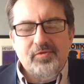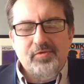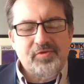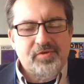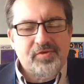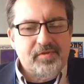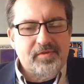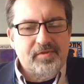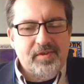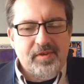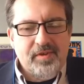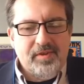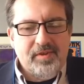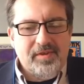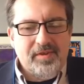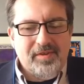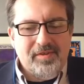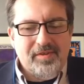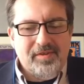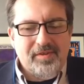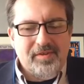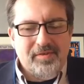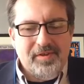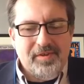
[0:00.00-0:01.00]

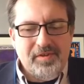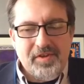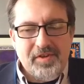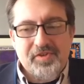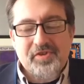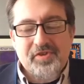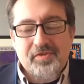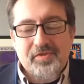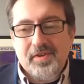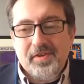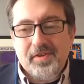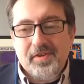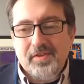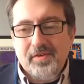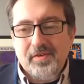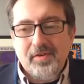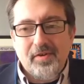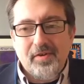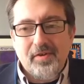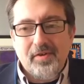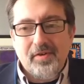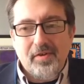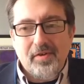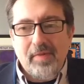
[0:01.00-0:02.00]
usually, initially
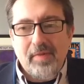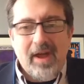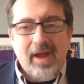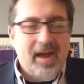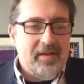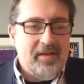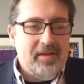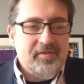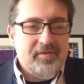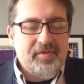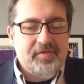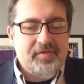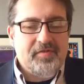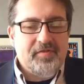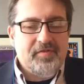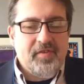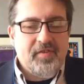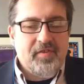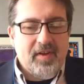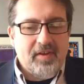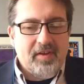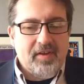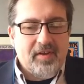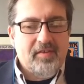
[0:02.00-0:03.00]
there are
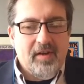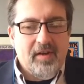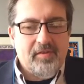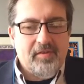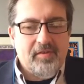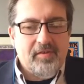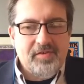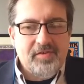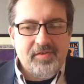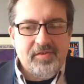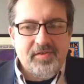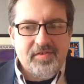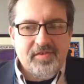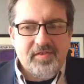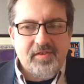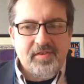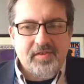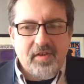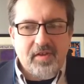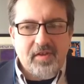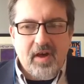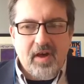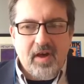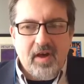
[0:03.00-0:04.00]
patented
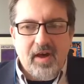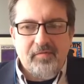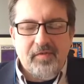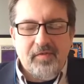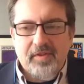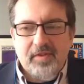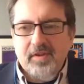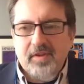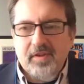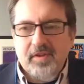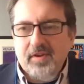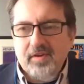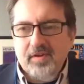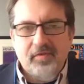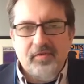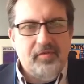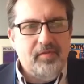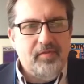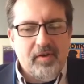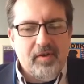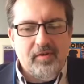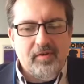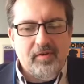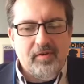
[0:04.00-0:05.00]
technologies that often that are
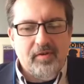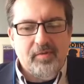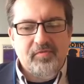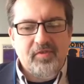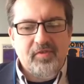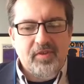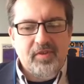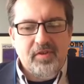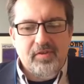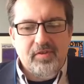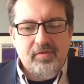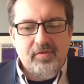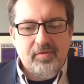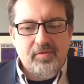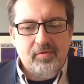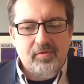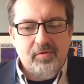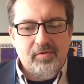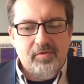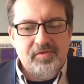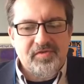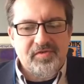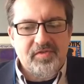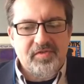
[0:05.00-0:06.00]
developed in the
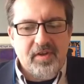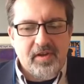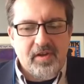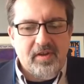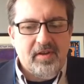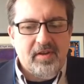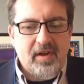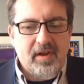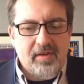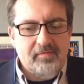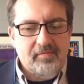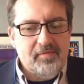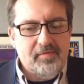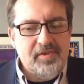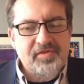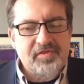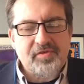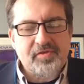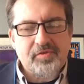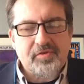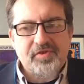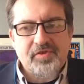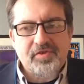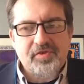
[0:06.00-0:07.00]
course at
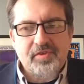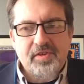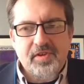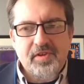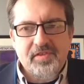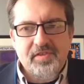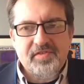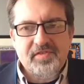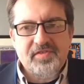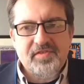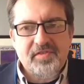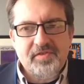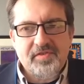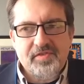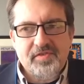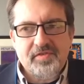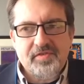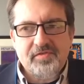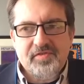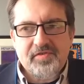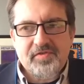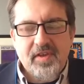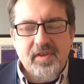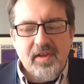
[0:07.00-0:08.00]
research
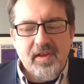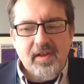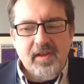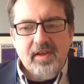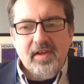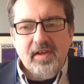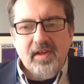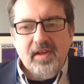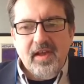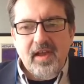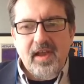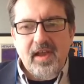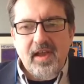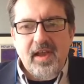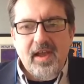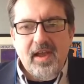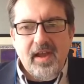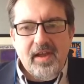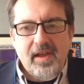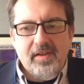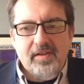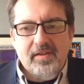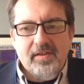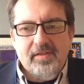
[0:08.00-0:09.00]
institutes.
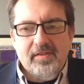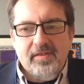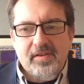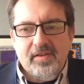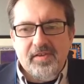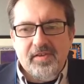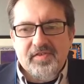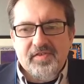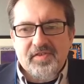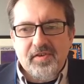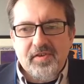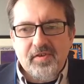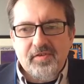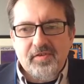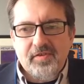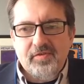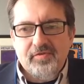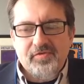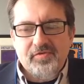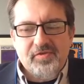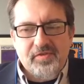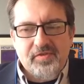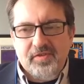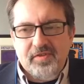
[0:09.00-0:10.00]
And these are
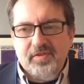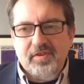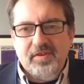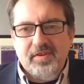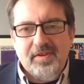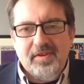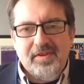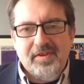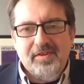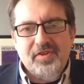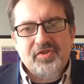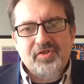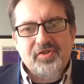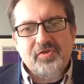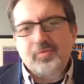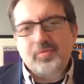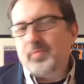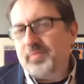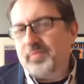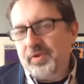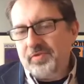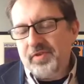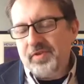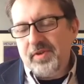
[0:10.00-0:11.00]
usually the initial
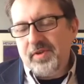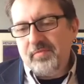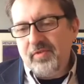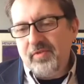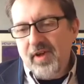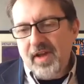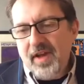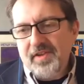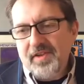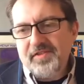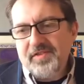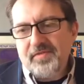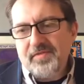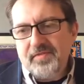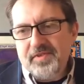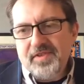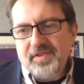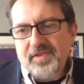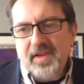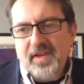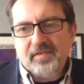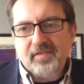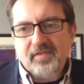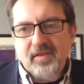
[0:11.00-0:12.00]
building blocks of a
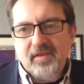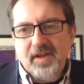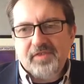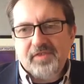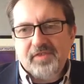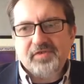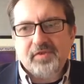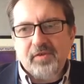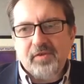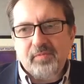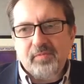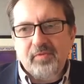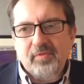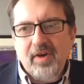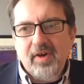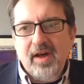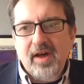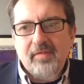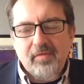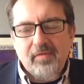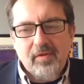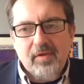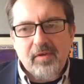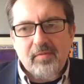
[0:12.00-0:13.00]
technological
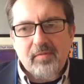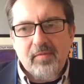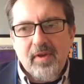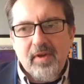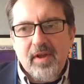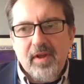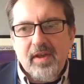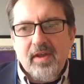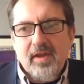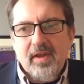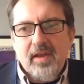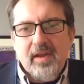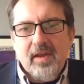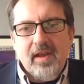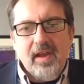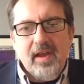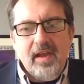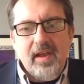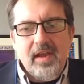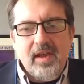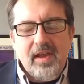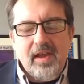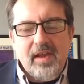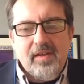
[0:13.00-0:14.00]
platform.
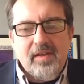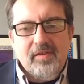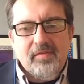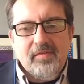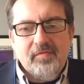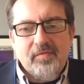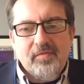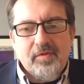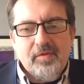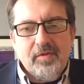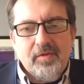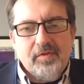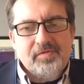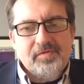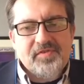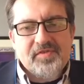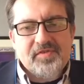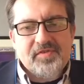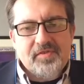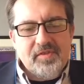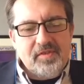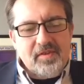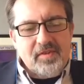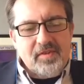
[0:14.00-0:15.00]
And for those